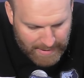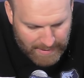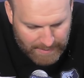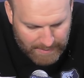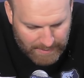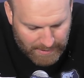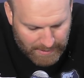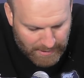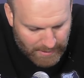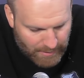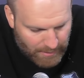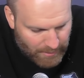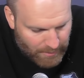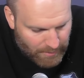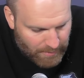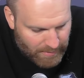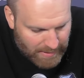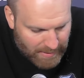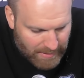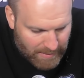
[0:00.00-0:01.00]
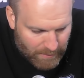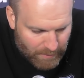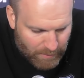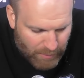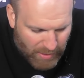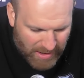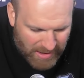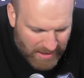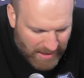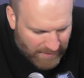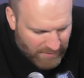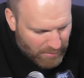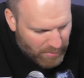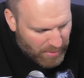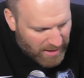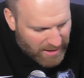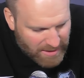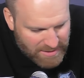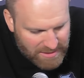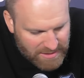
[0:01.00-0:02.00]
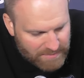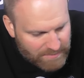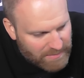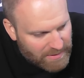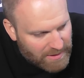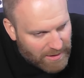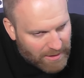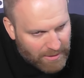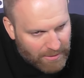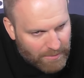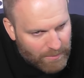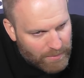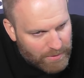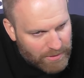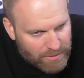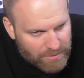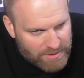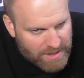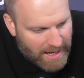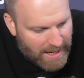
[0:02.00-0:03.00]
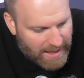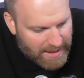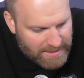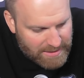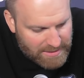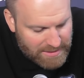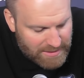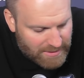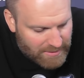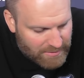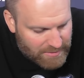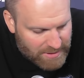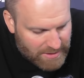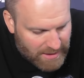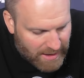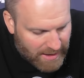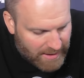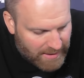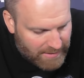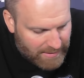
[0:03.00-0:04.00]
You know, probably didn't have the pace, you know, with those guys, you know, tonight.